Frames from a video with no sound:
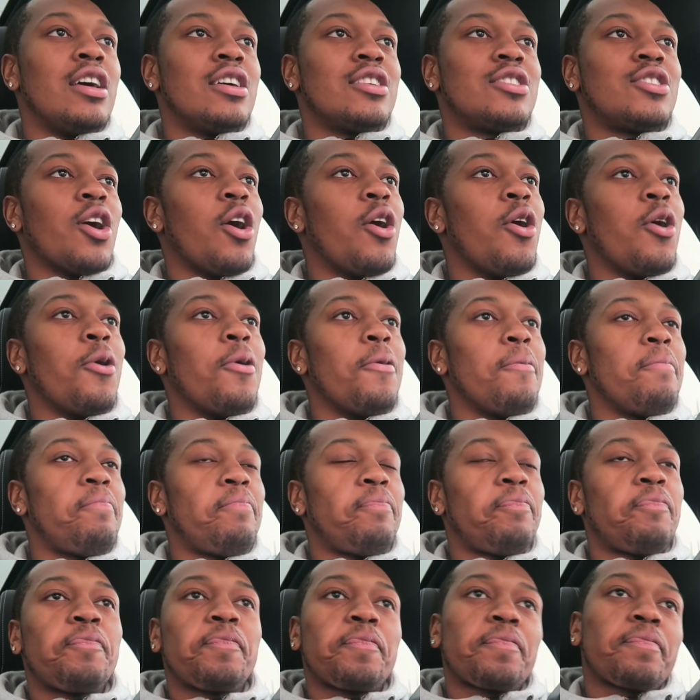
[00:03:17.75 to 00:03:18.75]
So
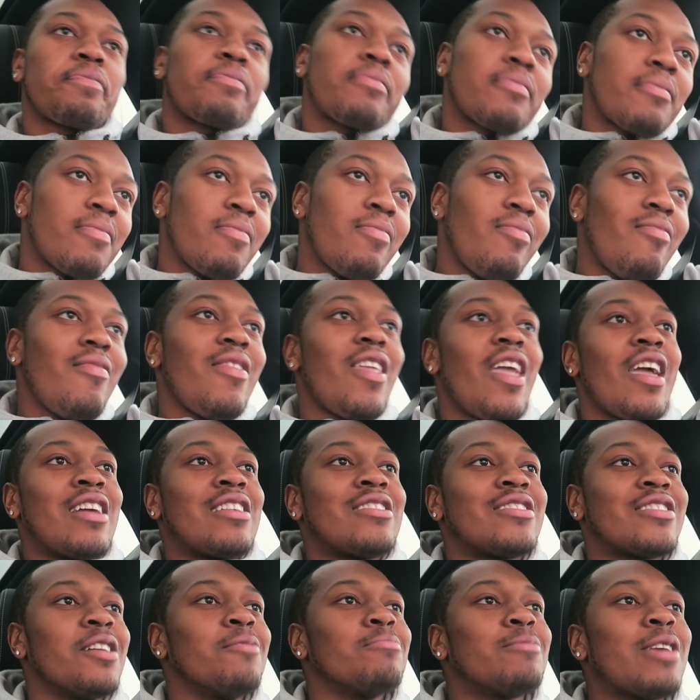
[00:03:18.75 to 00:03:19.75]

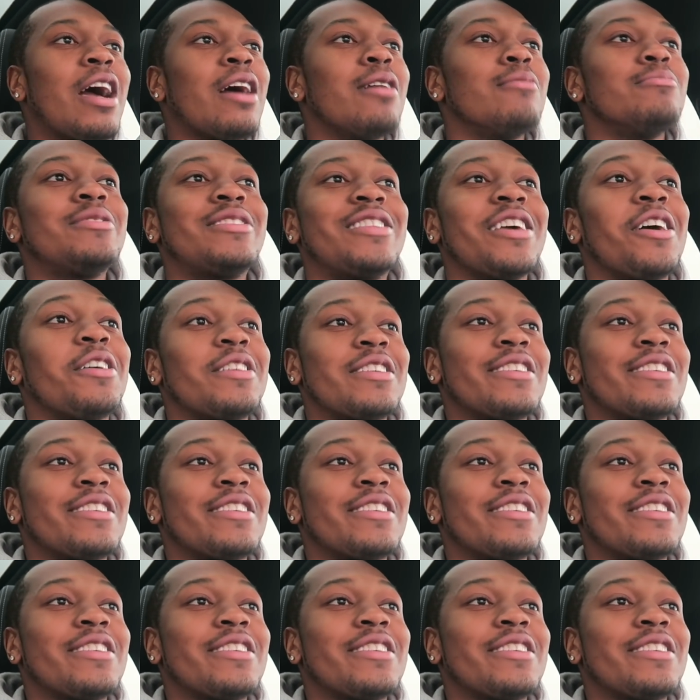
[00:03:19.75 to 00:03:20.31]
sometimes